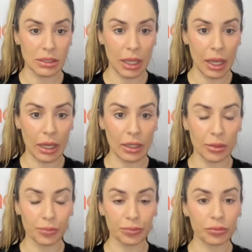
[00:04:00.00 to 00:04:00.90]
like
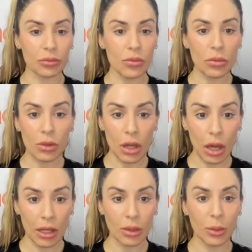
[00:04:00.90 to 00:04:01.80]

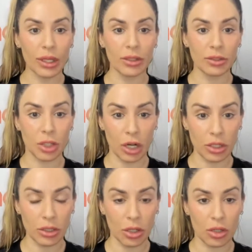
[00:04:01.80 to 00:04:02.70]
hollowing, dark
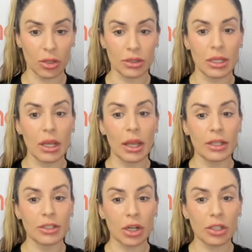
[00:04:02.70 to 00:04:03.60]
circles.
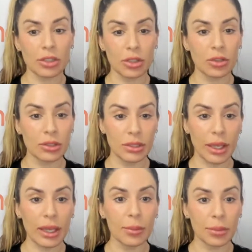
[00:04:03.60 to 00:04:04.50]
And dark circles
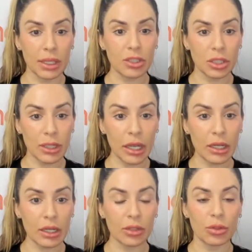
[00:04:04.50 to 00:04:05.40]
can be
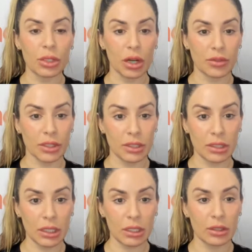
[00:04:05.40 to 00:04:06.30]
genetic. You can often
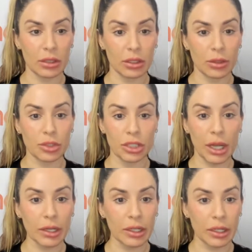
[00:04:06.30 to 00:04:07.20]
see it,
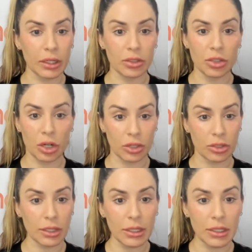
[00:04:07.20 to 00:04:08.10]
genetic in darker
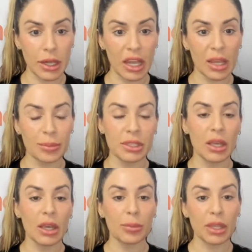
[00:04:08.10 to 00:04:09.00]
skin types.
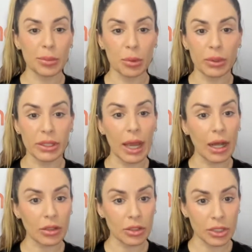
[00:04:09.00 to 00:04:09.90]
People with
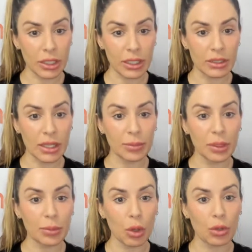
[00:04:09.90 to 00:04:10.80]
allergies can
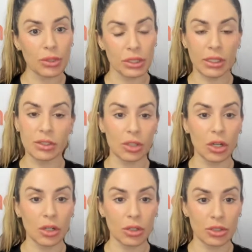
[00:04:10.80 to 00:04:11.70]
be prone to these
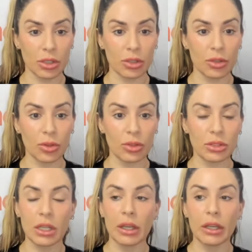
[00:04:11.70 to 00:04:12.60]
darker
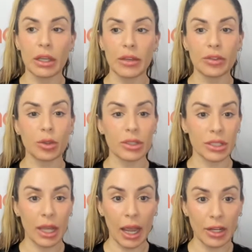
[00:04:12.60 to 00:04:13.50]
circles. If you are
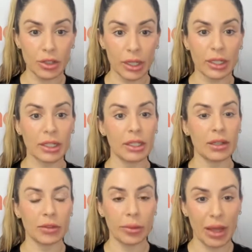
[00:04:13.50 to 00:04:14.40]
dehydrated,
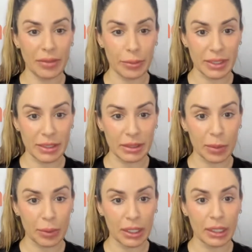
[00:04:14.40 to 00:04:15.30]
if you haven't been
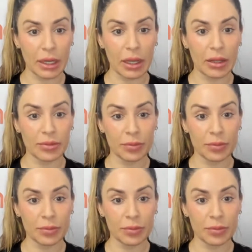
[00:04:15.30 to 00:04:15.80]
sleeping enough,